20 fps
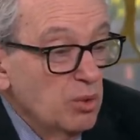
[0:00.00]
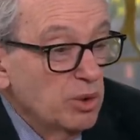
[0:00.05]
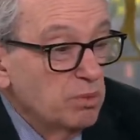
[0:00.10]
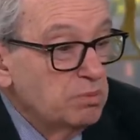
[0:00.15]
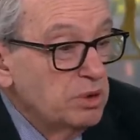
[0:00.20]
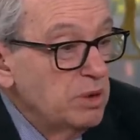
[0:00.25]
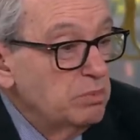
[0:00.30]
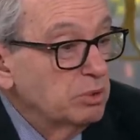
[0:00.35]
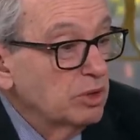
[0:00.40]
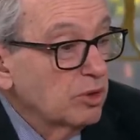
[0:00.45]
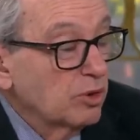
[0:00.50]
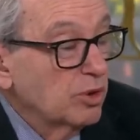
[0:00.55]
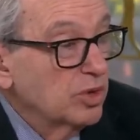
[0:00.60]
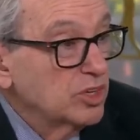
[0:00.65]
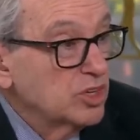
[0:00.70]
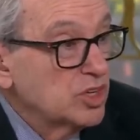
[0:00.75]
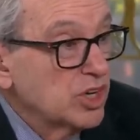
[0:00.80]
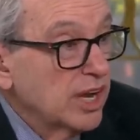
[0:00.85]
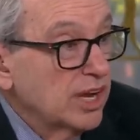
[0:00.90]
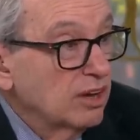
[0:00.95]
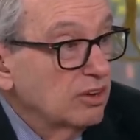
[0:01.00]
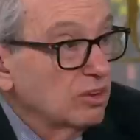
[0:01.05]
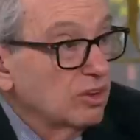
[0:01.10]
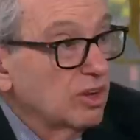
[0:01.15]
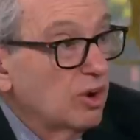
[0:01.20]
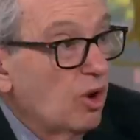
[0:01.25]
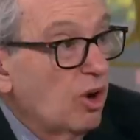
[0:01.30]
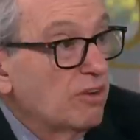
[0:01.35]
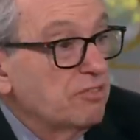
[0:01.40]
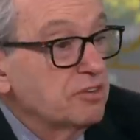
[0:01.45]
When people are in jail,
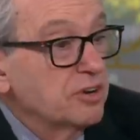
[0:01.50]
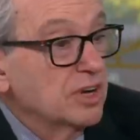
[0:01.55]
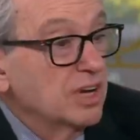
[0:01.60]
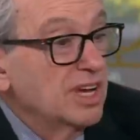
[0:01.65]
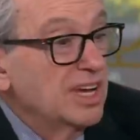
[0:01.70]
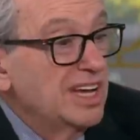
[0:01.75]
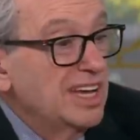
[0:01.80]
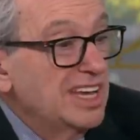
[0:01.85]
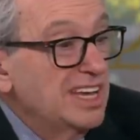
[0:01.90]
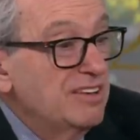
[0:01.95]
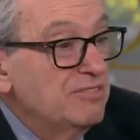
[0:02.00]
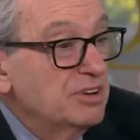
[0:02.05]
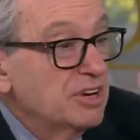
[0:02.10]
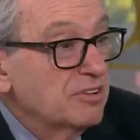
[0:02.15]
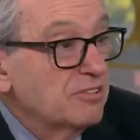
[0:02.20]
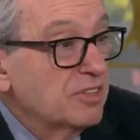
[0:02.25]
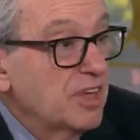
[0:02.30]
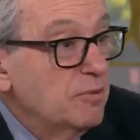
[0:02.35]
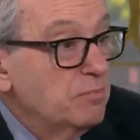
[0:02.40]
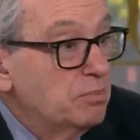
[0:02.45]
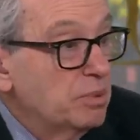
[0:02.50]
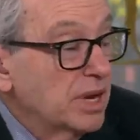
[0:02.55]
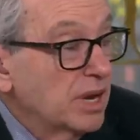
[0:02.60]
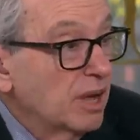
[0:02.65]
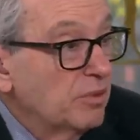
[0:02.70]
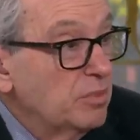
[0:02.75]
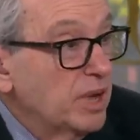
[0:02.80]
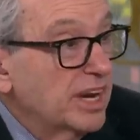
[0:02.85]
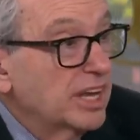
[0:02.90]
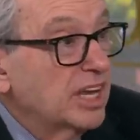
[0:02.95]
often, even if they've been
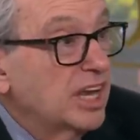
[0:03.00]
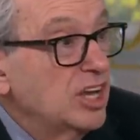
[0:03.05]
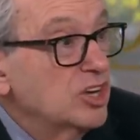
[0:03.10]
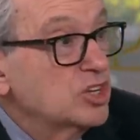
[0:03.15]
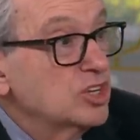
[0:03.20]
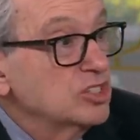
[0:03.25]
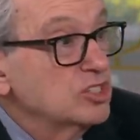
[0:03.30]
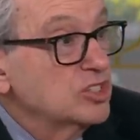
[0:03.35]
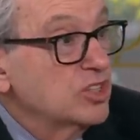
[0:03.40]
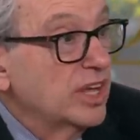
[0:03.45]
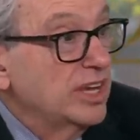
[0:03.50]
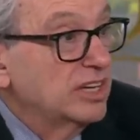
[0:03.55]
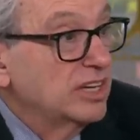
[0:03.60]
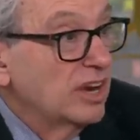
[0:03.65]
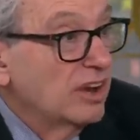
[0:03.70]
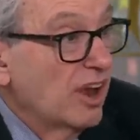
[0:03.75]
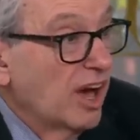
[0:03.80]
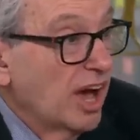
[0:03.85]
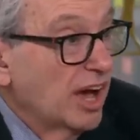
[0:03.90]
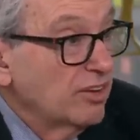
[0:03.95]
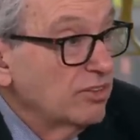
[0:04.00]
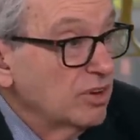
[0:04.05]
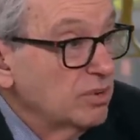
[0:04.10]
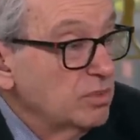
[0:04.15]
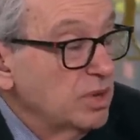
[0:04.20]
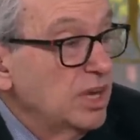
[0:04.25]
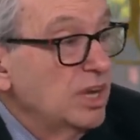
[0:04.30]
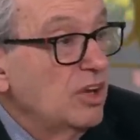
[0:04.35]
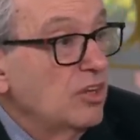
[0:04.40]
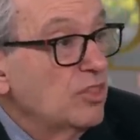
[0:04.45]
on medications, they deny
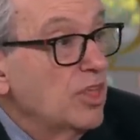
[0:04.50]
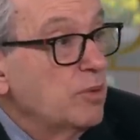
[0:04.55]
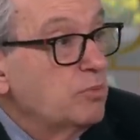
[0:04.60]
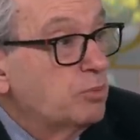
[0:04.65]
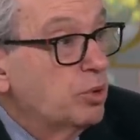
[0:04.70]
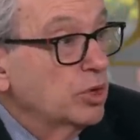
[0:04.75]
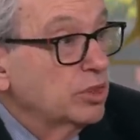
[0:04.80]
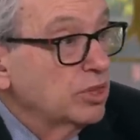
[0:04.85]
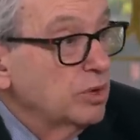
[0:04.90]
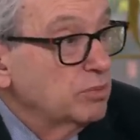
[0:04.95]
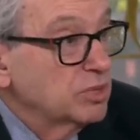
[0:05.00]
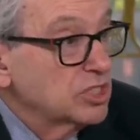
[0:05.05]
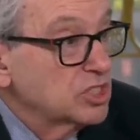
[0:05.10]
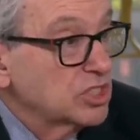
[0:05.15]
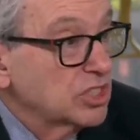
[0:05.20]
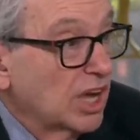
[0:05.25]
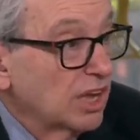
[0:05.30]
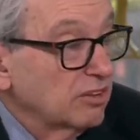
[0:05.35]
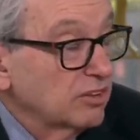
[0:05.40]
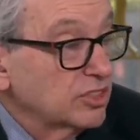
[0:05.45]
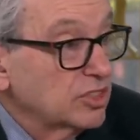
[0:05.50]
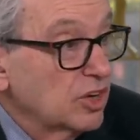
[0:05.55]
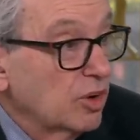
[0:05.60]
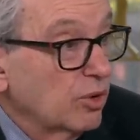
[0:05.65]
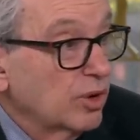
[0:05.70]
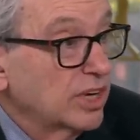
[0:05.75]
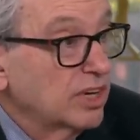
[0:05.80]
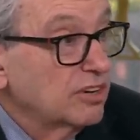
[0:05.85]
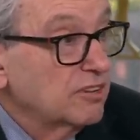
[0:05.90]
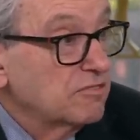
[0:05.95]
them. They put them in
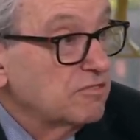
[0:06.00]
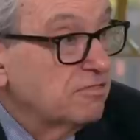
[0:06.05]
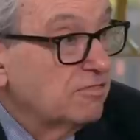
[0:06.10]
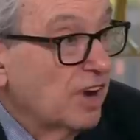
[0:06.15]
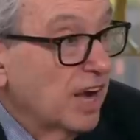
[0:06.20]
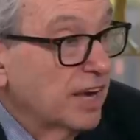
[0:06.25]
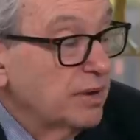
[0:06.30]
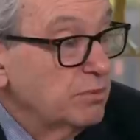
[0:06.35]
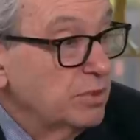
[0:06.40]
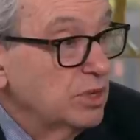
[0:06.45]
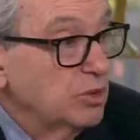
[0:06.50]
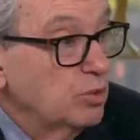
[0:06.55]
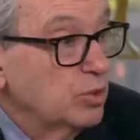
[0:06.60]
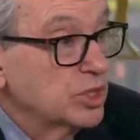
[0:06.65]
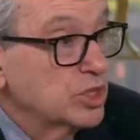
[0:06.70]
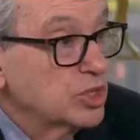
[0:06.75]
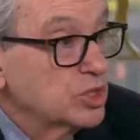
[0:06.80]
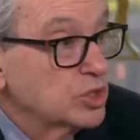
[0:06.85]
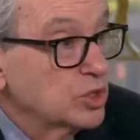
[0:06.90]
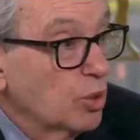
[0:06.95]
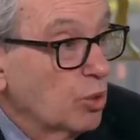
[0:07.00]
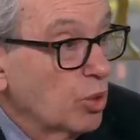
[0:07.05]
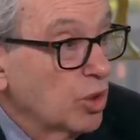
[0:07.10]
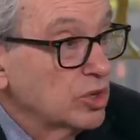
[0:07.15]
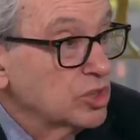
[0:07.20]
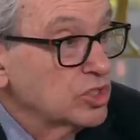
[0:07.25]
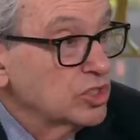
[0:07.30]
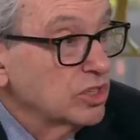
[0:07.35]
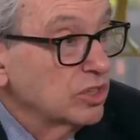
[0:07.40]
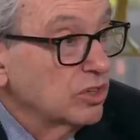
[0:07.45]
solitary confinement, which is the
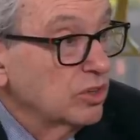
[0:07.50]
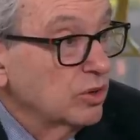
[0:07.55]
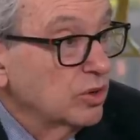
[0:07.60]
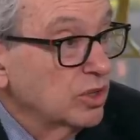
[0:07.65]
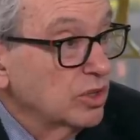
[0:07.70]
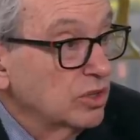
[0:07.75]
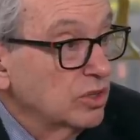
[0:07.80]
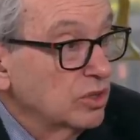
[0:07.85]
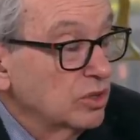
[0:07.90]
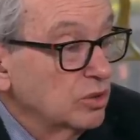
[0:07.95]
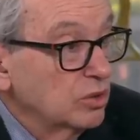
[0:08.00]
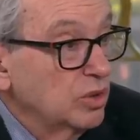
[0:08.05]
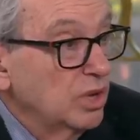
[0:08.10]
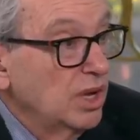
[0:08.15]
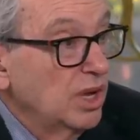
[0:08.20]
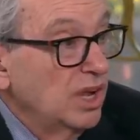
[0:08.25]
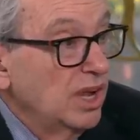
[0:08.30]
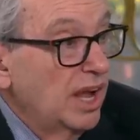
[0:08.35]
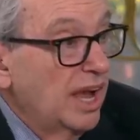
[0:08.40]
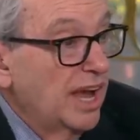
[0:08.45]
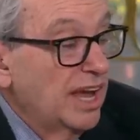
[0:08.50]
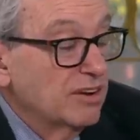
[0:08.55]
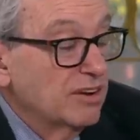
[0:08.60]
worst thing you can do. Right.